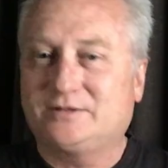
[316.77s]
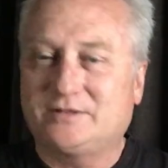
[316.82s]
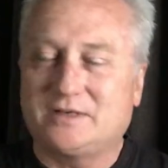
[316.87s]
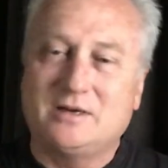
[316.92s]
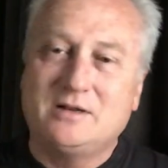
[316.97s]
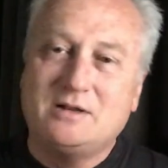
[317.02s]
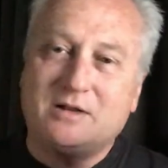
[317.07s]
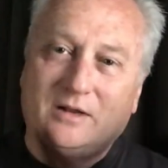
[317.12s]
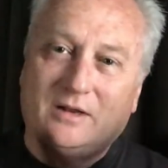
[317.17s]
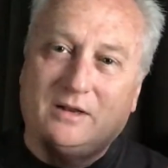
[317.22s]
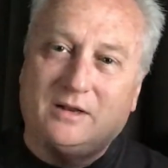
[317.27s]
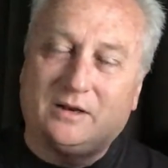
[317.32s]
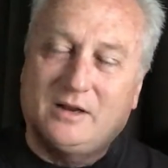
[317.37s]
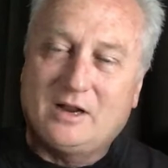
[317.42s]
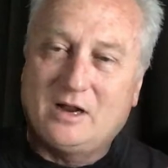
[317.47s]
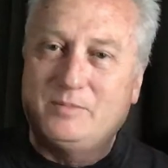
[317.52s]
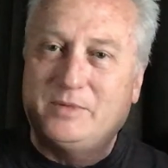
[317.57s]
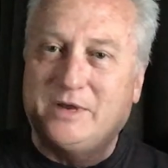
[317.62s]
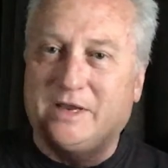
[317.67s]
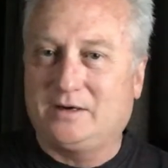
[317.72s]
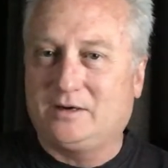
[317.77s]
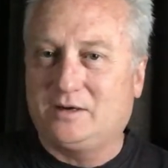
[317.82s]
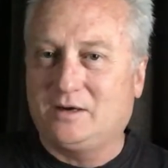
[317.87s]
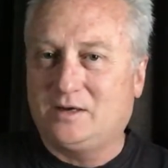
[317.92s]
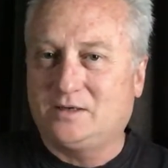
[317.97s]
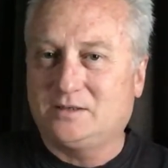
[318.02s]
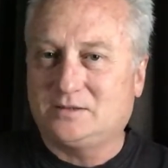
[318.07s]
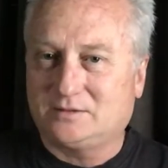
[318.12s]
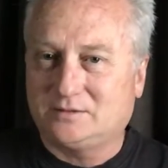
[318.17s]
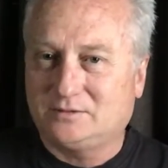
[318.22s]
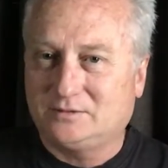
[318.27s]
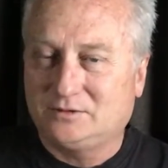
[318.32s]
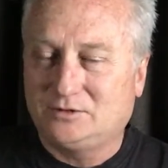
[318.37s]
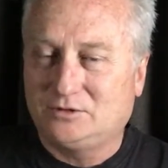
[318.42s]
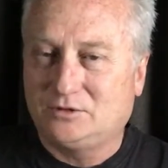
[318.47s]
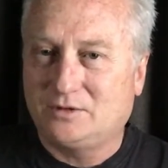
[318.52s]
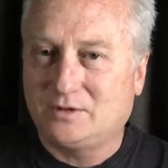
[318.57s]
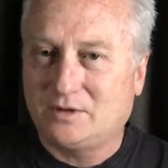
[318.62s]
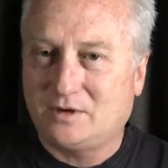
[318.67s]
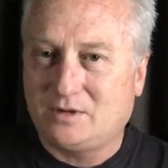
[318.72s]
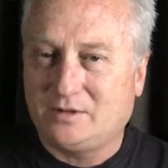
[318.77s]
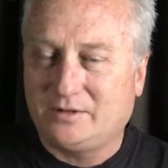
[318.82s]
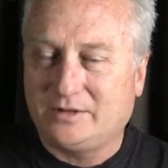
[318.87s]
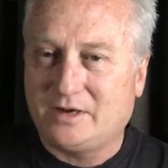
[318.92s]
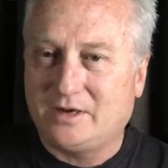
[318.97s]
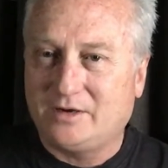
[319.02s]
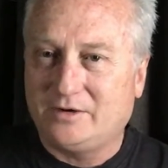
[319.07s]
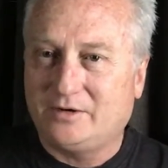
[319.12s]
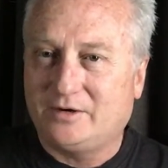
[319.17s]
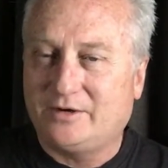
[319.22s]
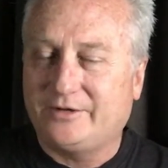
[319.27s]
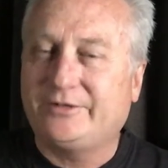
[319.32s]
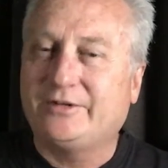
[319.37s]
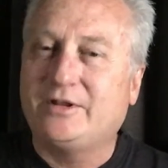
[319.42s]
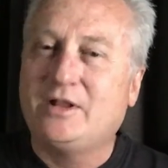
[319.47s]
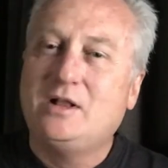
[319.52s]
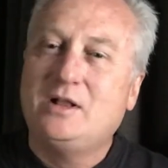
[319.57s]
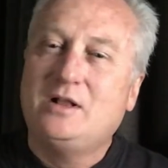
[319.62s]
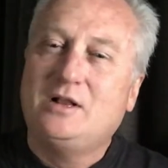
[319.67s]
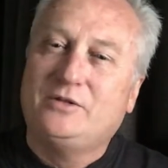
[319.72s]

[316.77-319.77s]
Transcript: So go mad, guys. Do the whole 9 yards.